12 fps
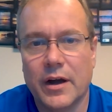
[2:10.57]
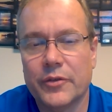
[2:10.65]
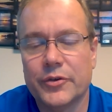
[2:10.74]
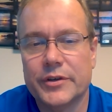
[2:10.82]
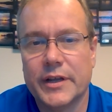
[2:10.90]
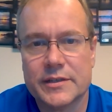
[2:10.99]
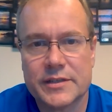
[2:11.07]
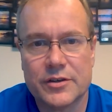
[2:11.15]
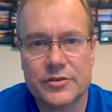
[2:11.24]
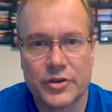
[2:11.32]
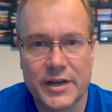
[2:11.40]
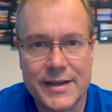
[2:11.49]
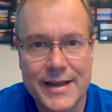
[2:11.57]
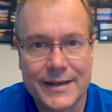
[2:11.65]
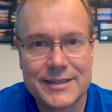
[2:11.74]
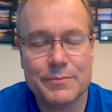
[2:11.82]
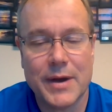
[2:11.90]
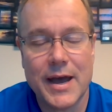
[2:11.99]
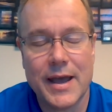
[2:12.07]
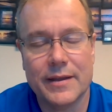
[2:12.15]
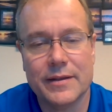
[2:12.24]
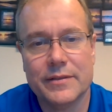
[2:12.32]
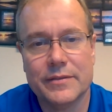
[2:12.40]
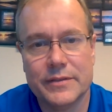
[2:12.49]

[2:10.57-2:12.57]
all their data centers are connected by